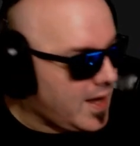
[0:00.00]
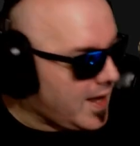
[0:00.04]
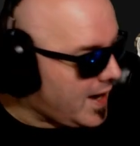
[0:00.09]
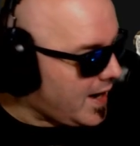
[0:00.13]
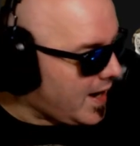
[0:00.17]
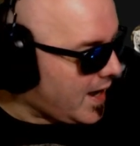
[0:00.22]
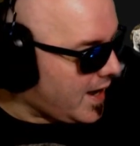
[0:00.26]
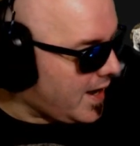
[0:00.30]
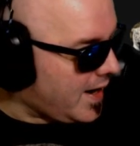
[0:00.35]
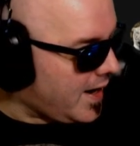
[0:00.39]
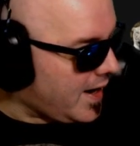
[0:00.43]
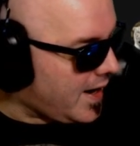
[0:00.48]
And
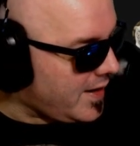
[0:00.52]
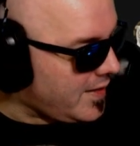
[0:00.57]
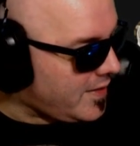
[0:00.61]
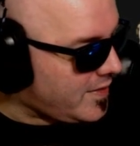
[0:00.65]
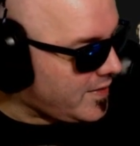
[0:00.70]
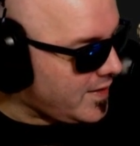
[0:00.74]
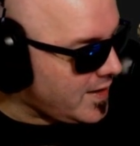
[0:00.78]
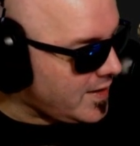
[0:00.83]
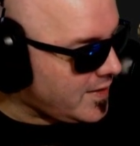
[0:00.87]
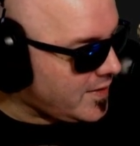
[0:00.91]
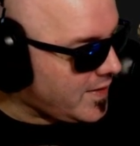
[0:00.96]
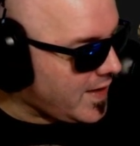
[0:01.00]
I
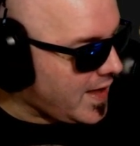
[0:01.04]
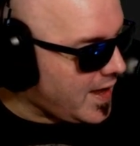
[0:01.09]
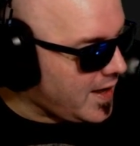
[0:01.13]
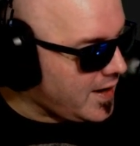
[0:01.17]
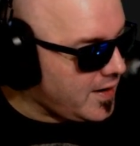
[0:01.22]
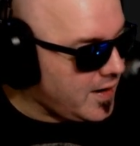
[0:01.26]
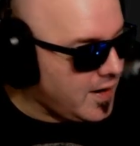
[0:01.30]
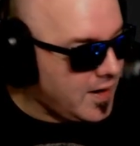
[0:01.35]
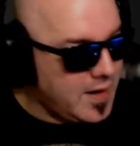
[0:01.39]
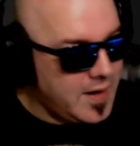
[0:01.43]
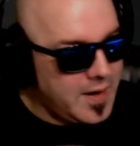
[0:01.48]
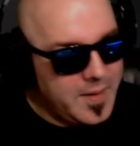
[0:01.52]
think
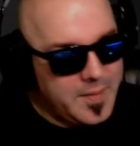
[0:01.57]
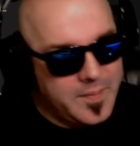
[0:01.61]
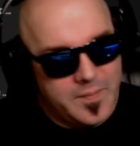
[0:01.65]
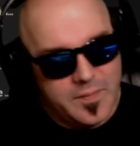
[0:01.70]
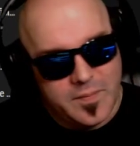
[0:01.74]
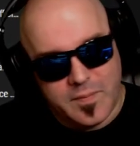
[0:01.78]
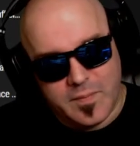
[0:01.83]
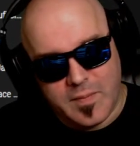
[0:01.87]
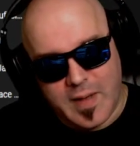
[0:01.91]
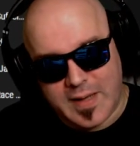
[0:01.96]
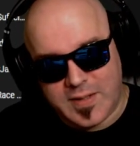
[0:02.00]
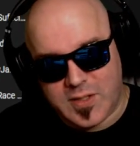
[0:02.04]
that
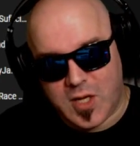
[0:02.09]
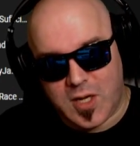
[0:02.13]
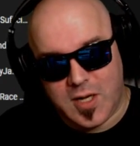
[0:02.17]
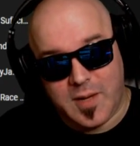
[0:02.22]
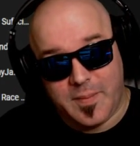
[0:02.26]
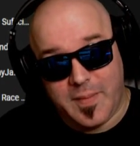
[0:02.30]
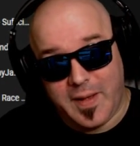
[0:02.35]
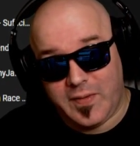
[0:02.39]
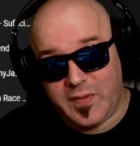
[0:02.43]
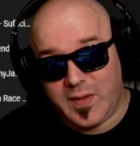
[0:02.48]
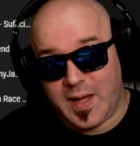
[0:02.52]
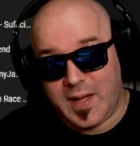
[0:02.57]
I talk
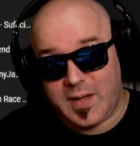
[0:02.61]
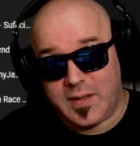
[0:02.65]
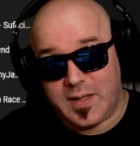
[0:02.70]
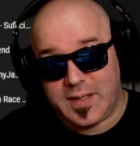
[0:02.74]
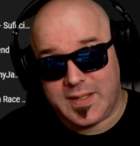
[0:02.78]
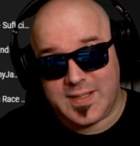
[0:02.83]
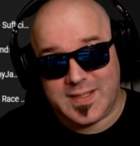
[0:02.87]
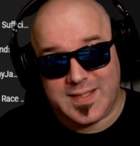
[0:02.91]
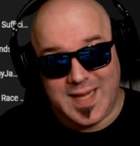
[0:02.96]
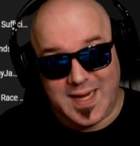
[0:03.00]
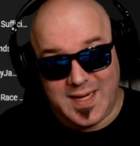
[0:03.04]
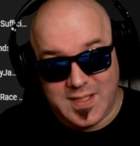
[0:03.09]
about that
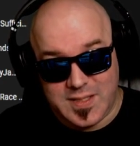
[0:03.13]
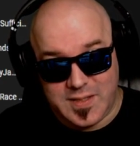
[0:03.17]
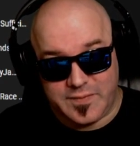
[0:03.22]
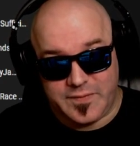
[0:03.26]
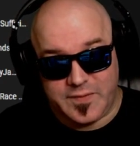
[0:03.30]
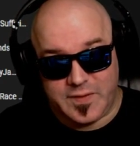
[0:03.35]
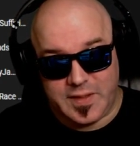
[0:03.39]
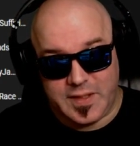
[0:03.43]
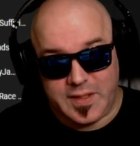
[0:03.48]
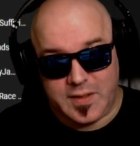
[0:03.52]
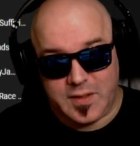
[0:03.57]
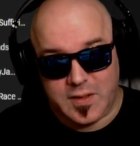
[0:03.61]

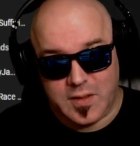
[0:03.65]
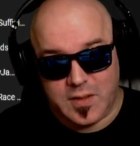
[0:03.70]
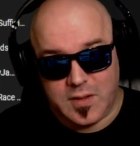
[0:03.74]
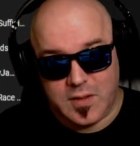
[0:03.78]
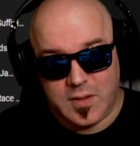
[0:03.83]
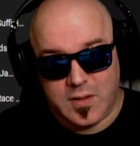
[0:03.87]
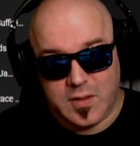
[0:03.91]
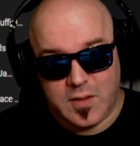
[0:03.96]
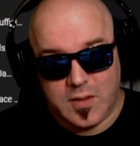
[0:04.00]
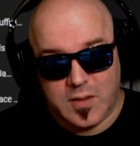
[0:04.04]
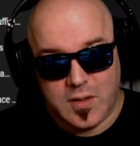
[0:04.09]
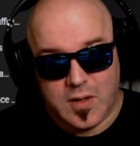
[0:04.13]
extensively
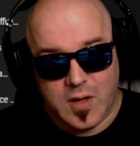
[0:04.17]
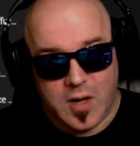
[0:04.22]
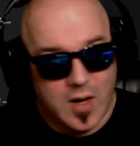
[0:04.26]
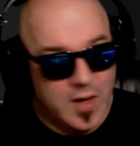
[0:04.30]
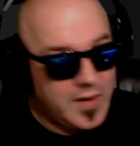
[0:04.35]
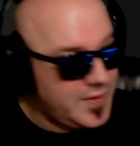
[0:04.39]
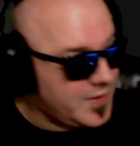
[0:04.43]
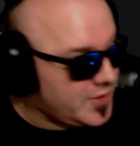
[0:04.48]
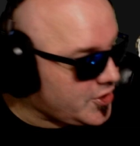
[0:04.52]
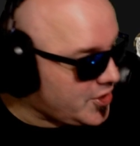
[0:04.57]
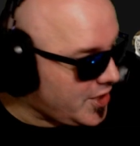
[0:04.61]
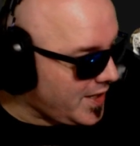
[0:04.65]

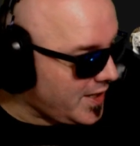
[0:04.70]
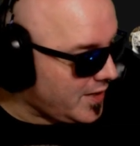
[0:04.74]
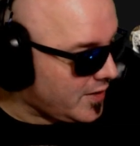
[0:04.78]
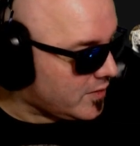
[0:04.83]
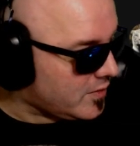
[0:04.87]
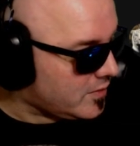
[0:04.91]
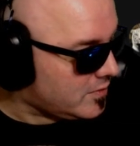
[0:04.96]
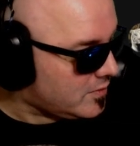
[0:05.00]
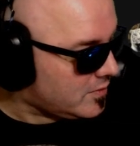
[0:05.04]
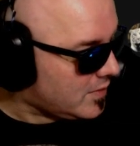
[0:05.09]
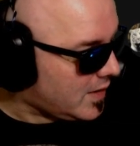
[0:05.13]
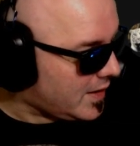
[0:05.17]
on the
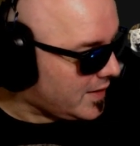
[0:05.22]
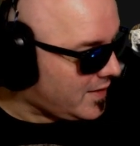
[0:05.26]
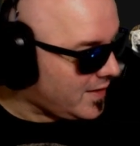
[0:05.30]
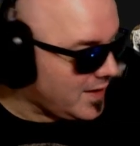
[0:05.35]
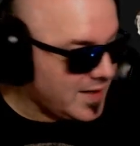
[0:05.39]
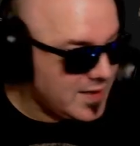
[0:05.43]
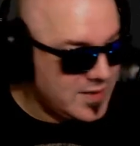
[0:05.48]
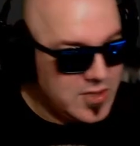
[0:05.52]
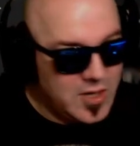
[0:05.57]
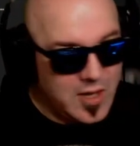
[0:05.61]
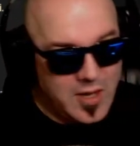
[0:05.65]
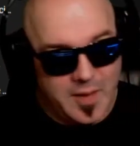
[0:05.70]
channel. I
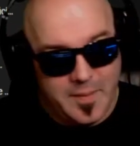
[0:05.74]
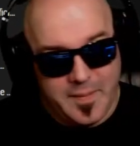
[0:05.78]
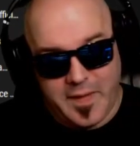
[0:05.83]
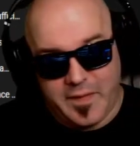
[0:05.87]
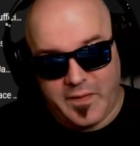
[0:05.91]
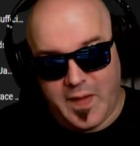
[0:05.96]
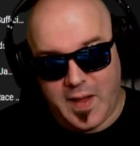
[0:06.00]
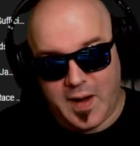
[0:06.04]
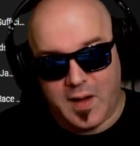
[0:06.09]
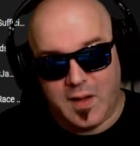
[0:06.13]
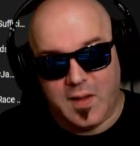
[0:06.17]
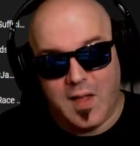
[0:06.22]
think I talk about
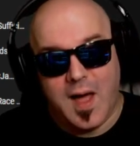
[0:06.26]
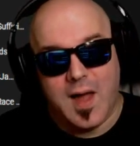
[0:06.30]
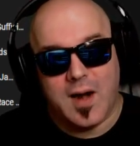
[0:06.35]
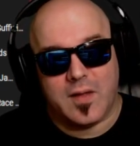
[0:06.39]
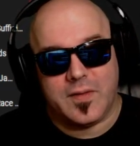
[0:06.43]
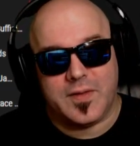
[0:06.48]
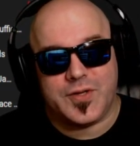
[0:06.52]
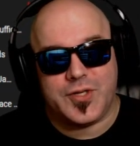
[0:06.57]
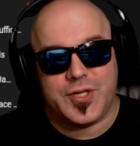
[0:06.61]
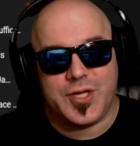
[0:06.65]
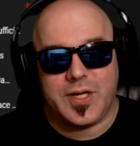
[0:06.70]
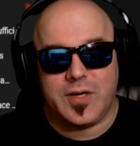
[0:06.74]
that a lot
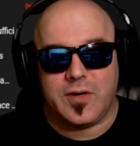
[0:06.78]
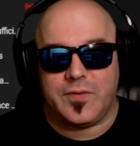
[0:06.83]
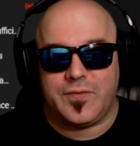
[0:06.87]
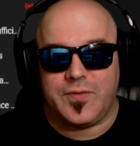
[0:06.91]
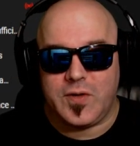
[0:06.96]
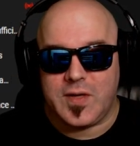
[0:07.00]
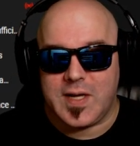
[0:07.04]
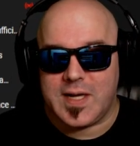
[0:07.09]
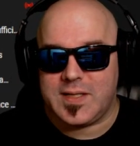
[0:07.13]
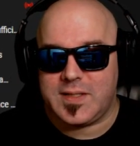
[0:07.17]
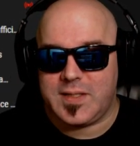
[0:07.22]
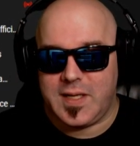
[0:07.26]
on the channel if
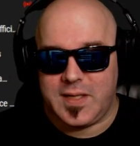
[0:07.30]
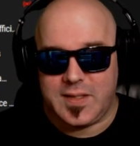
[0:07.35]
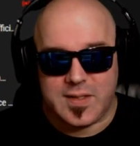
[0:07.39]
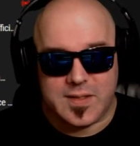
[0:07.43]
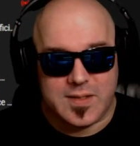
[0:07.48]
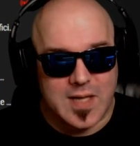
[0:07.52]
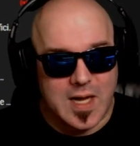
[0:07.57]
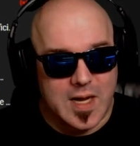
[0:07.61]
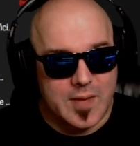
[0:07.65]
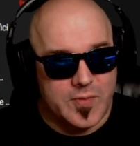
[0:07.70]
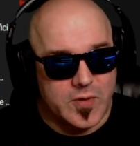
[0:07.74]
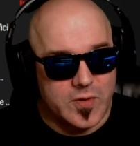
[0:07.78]
you guys take the
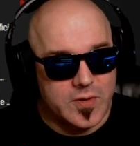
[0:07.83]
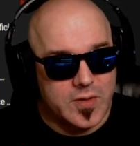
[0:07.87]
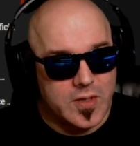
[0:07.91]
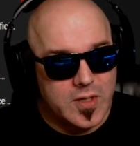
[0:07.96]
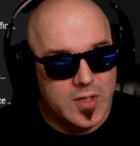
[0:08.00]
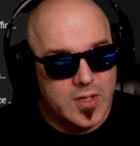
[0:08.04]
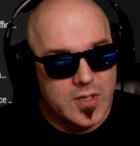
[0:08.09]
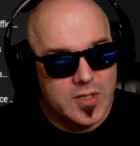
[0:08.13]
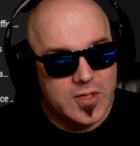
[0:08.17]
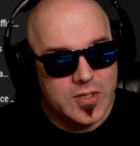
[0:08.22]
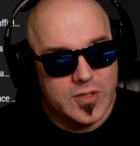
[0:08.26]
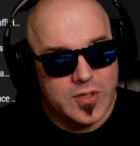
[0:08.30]
time
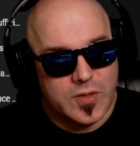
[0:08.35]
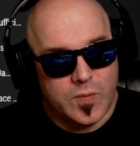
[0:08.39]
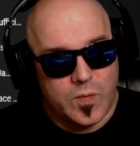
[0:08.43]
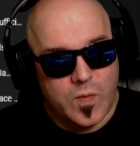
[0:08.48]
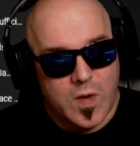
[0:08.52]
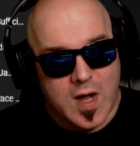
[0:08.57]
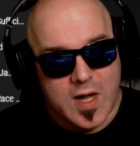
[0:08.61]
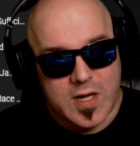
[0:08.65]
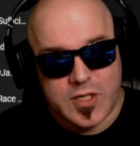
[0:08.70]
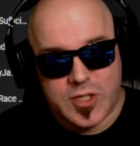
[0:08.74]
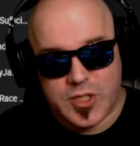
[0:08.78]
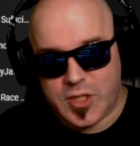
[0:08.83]
to
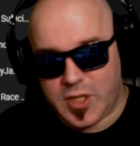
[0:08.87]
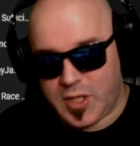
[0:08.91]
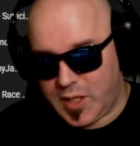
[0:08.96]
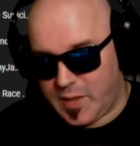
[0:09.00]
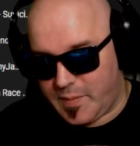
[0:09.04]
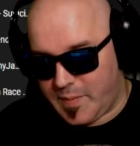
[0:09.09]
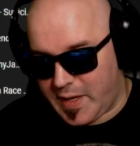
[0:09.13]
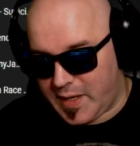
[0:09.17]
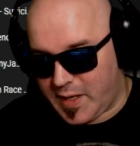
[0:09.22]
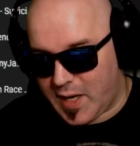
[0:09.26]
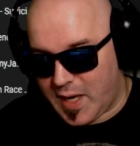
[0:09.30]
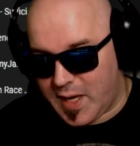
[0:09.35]
watch
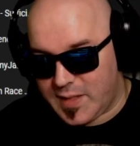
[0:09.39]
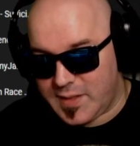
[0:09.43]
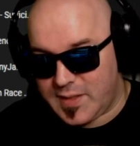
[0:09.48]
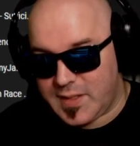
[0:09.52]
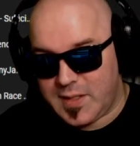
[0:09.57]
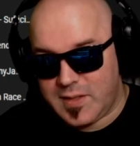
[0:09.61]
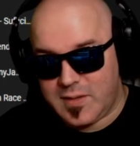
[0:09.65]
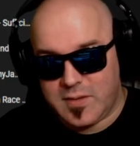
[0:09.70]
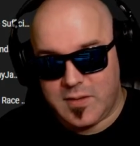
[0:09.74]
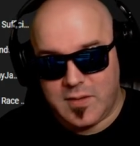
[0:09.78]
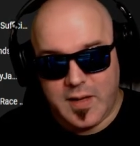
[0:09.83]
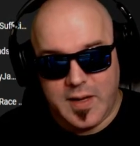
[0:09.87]
my
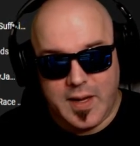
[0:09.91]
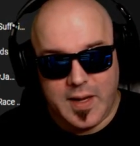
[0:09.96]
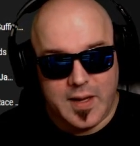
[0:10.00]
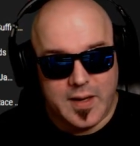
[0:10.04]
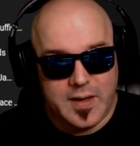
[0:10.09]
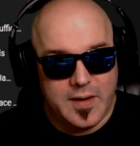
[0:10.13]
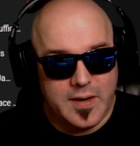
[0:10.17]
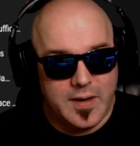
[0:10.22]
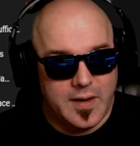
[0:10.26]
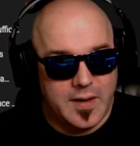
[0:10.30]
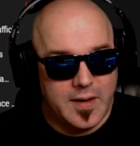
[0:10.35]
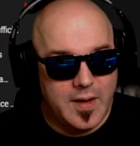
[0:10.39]
content,
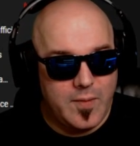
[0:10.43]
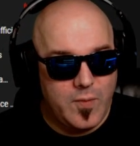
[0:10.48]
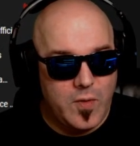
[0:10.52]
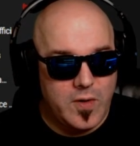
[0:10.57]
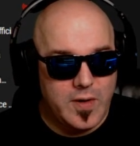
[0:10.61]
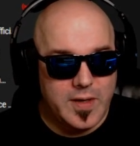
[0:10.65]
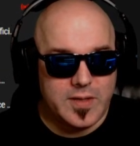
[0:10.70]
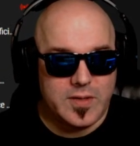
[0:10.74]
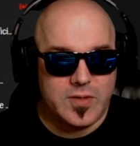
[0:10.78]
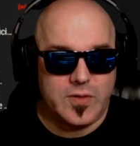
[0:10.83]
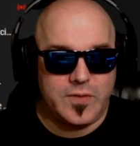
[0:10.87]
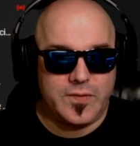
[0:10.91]
and I won't
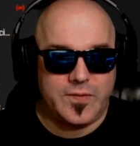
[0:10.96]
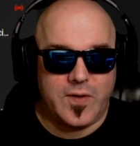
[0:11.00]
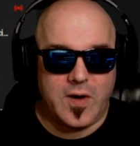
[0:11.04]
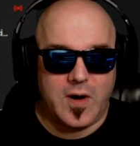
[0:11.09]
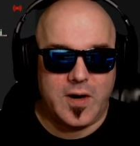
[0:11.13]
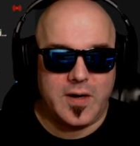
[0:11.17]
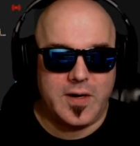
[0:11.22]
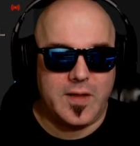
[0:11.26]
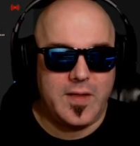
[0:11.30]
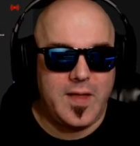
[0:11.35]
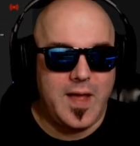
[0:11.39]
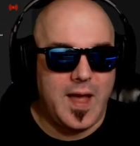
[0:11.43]
get too
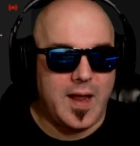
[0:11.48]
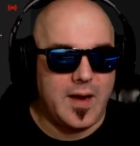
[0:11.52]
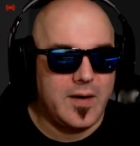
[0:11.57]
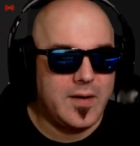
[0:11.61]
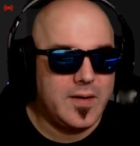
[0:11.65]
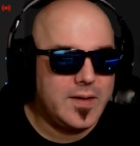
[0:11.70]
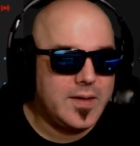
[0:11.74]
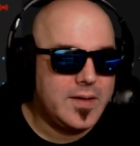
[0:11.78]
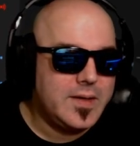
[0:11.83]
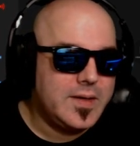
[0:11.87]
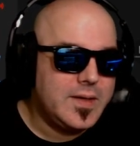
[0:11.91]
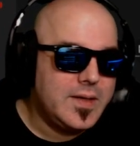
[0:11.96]
far into that.
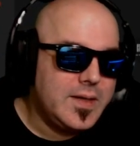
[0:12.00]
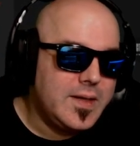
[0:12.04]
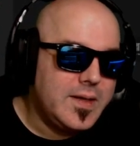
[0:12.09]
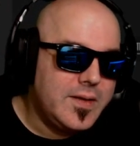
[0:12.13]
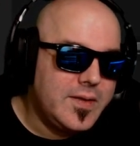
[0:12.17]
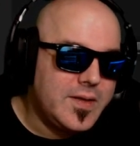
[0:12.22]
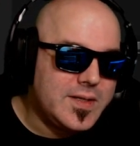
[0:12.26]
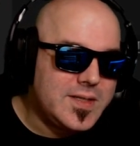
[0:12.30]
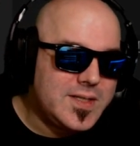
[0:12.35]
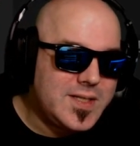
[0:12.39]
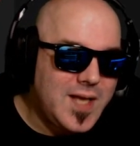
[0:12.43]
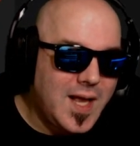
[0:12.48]

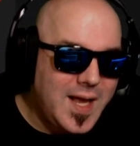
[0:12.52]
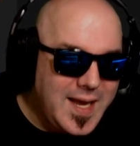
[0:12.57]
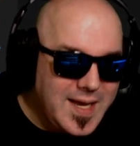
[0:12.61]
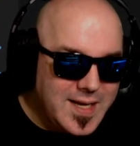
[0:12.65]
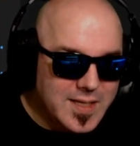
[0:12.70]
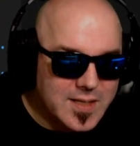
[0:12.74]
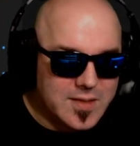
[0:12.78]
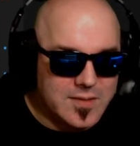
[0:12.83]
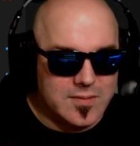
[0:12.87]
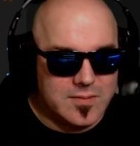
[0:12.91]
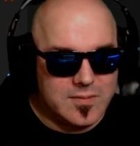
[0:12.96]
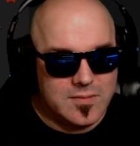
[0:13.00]
The
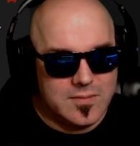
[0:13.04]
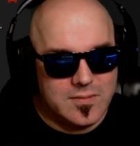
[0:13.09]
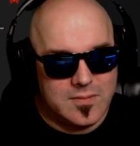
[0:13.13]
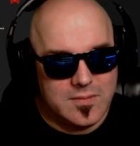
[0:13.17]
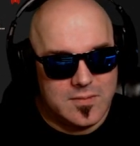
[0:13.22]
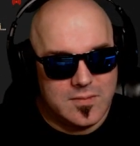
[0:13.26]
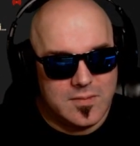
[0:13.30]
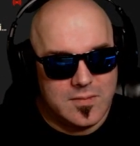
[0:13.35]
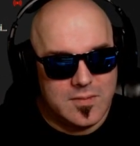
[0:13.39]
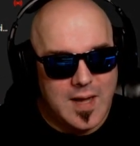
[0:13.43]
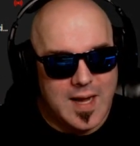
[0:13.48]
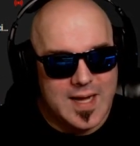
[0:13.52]
Titan,
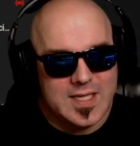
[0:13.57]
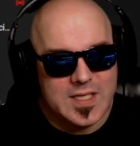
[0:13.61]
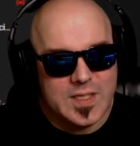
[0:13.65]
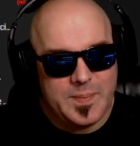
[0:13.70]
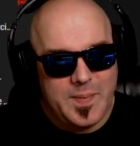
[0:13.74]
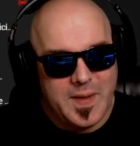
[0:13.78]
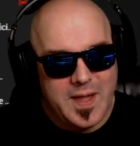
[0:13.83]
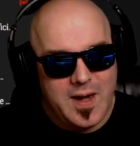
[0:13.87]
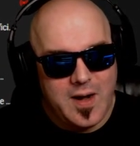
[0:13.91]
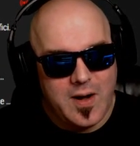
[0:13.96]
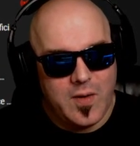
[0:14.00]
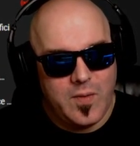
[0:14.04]
I
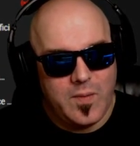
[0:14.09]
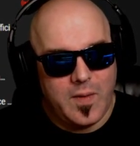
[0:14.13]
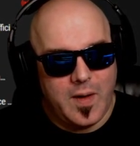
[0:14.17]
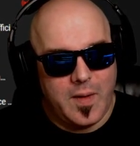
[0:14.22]
spent